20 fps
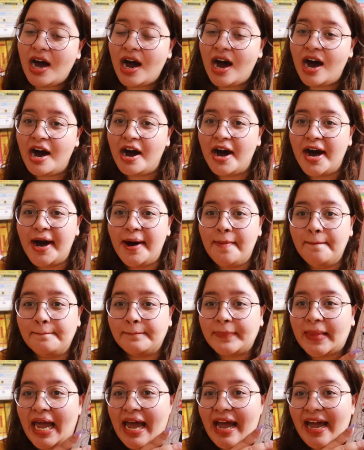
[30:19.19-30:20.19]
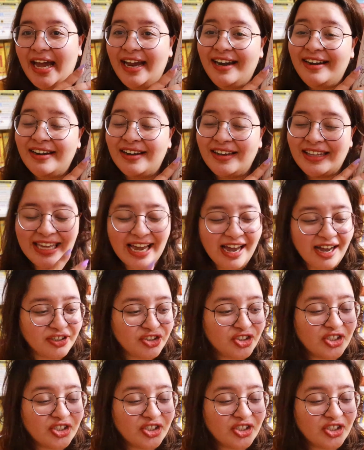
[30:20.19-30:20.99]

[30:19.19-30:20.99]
And yeah,